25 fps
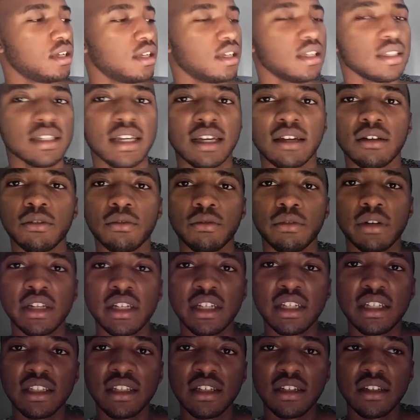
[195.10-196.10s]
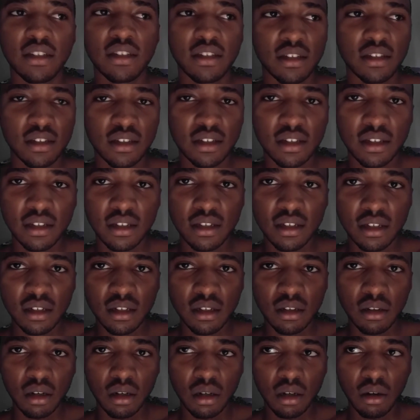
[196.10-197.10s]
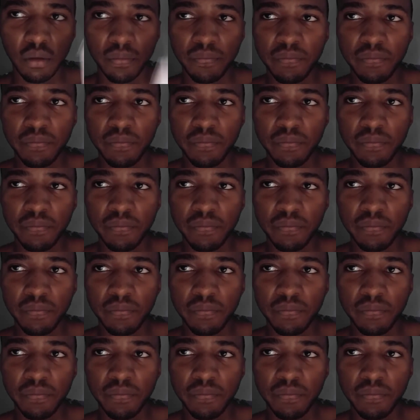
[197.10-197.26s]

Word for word: it's like read. Oh